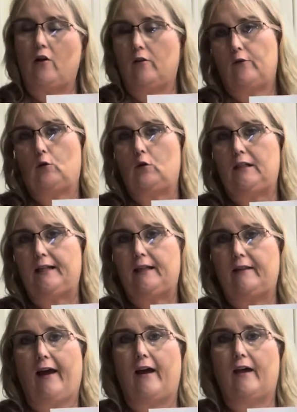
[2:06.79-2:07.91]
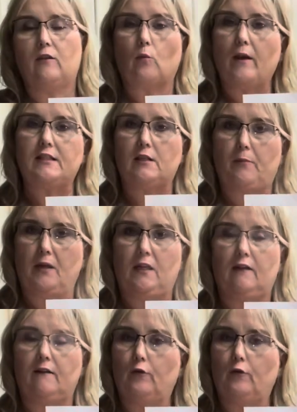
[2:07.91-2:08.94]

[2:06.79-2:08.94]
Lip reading: If you'll click that, the recipe,